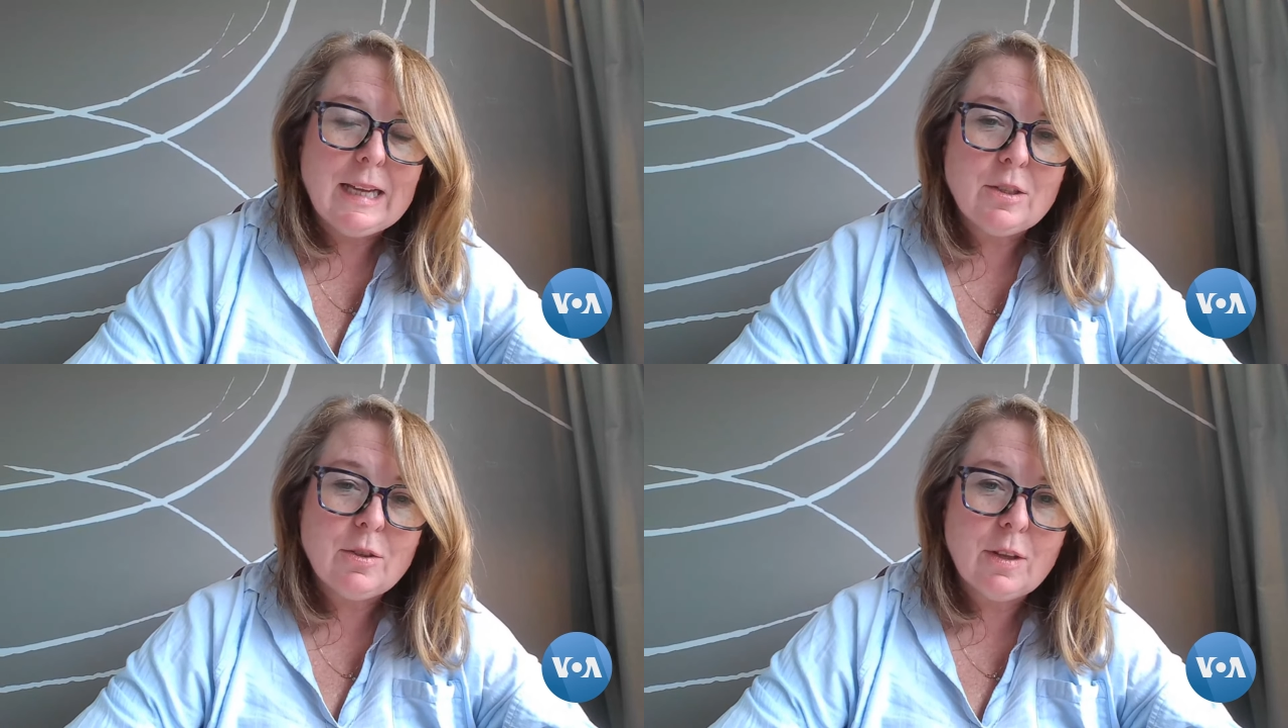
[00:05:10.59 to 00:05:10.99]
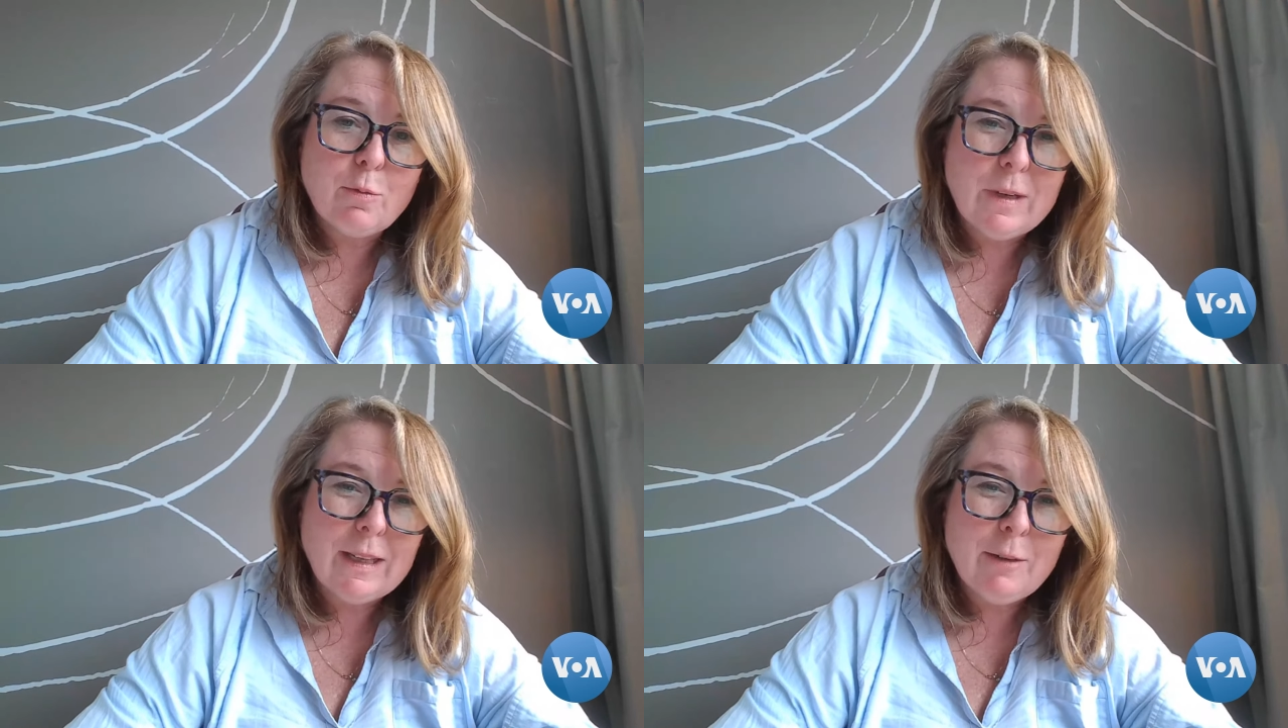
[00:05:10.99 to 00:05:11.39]
And so
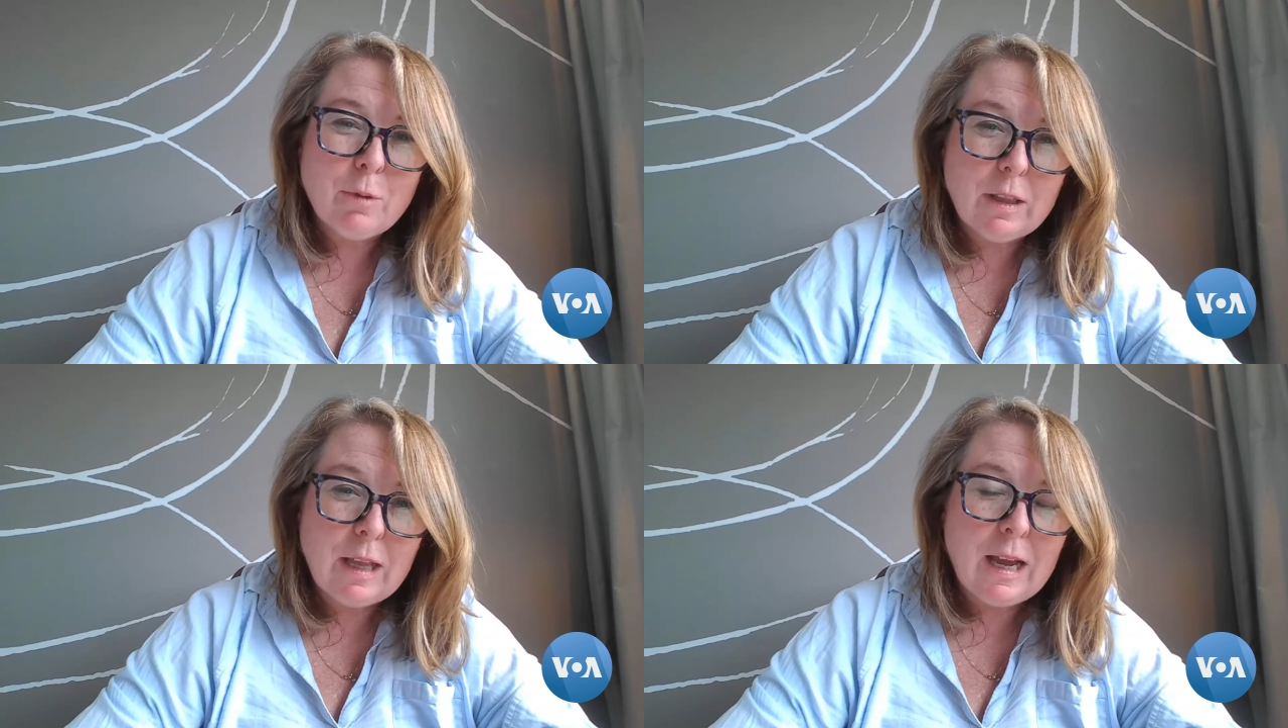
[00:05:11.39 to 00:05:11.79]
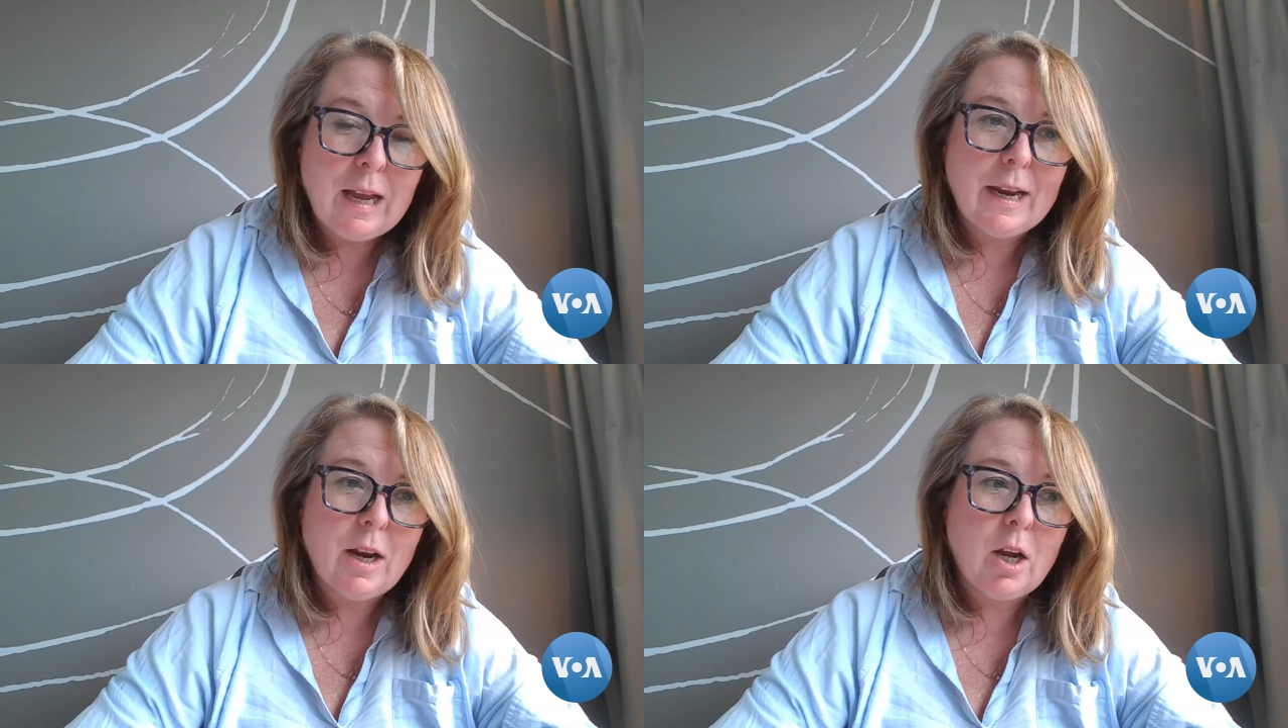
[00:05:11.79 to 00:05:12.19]
they really
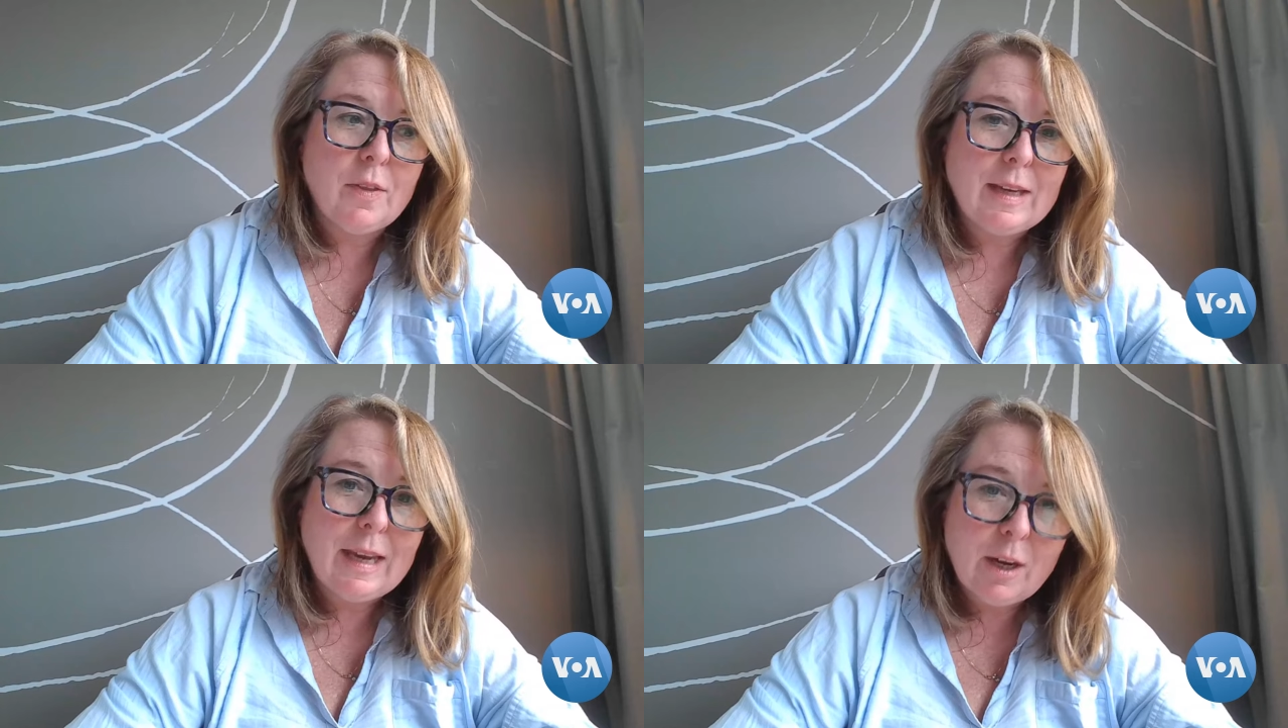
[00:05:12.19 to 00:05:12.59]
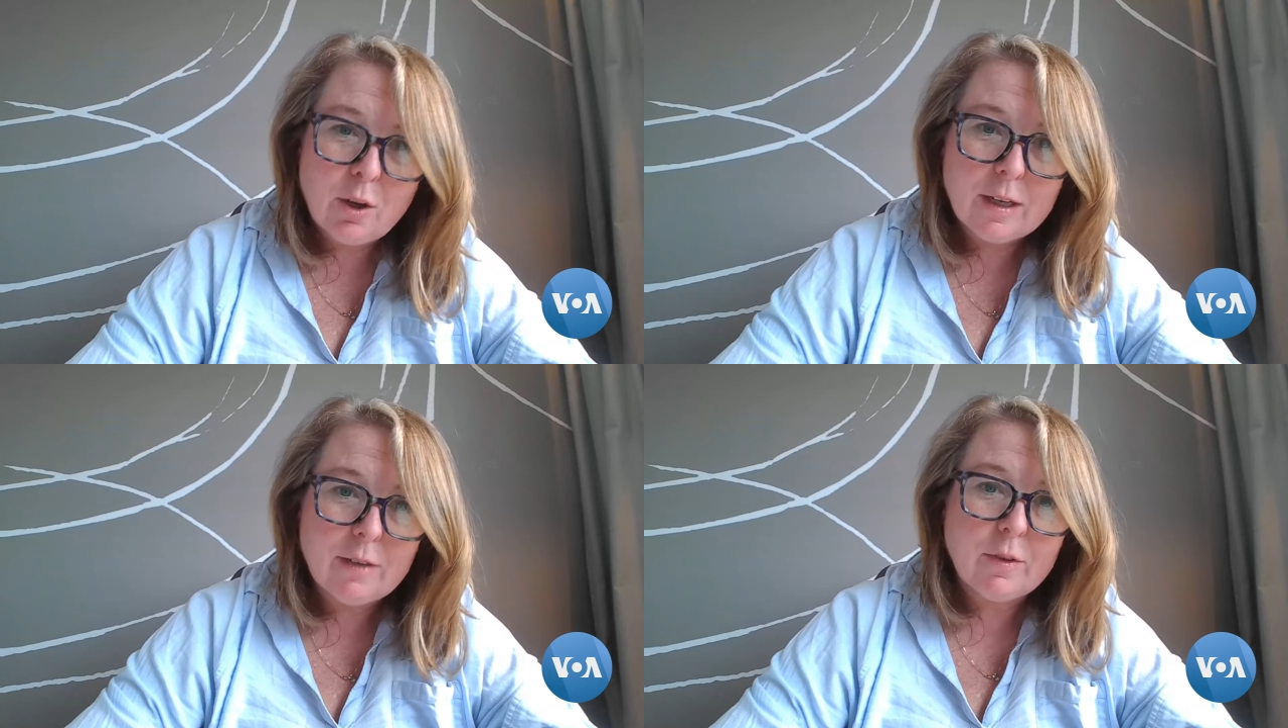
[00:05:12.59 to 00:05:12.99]
rely on the
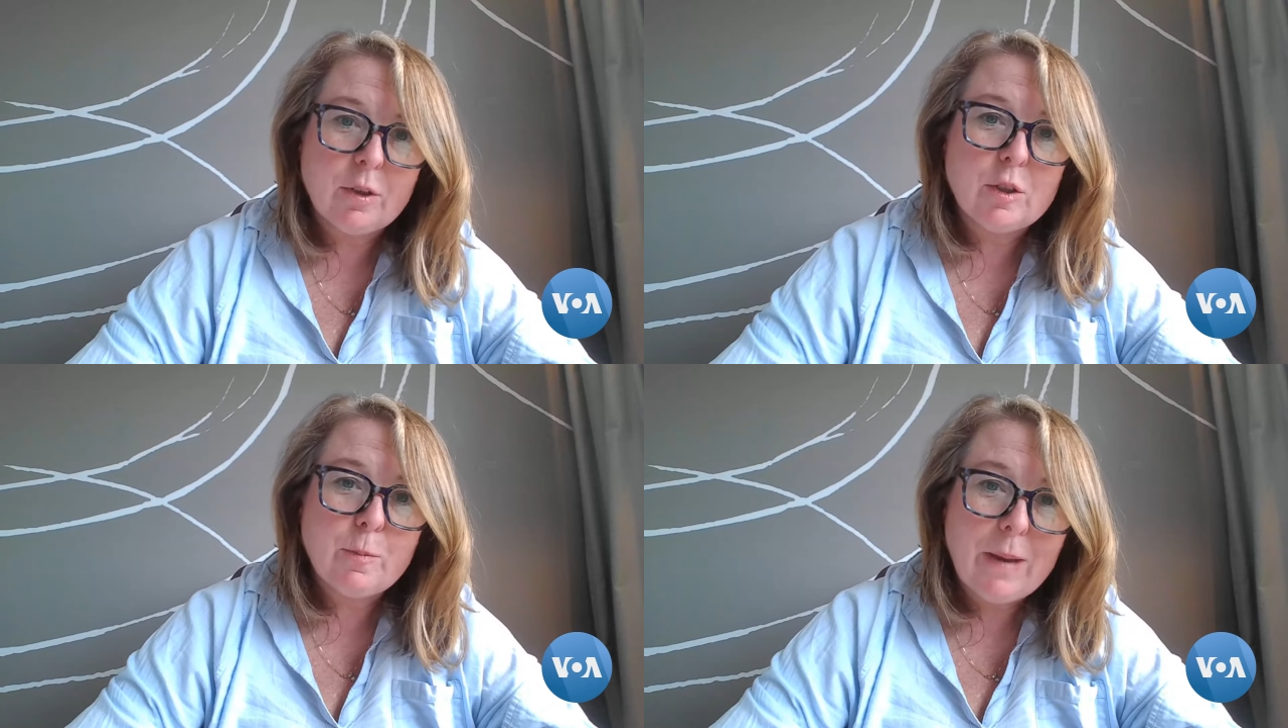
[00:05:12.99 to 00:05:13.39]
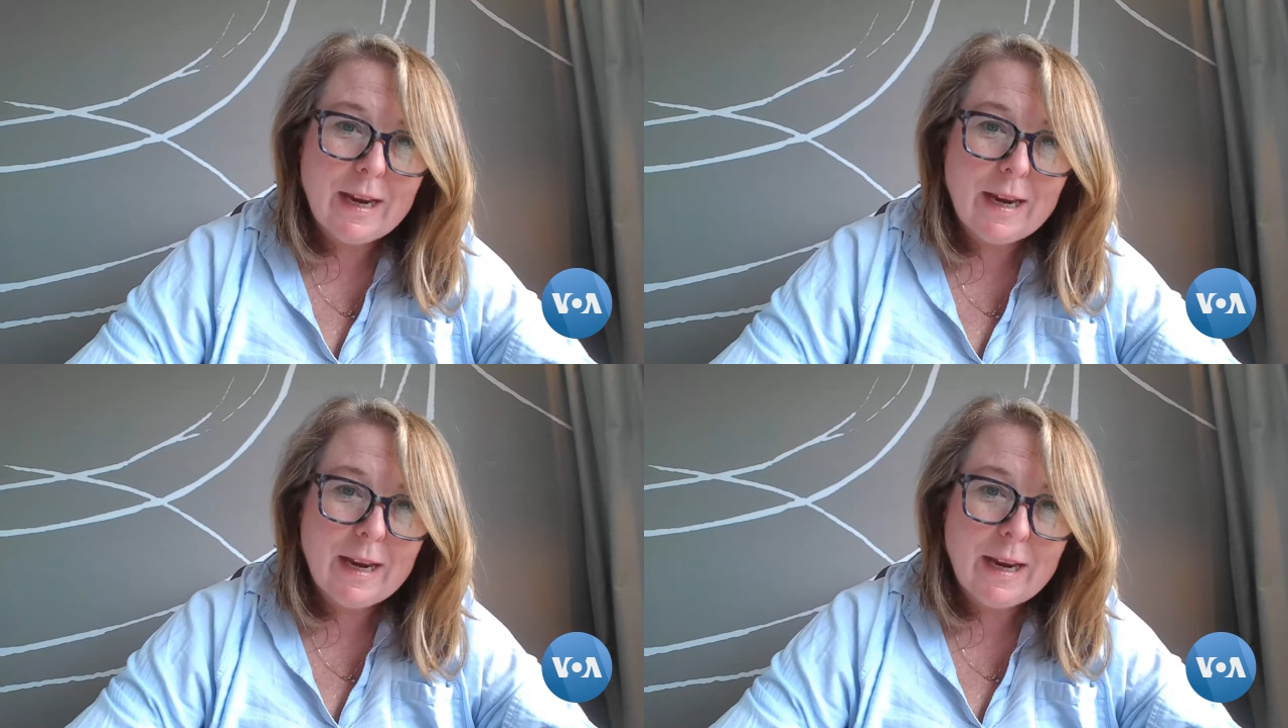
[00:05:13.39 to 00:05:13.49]
caregivers,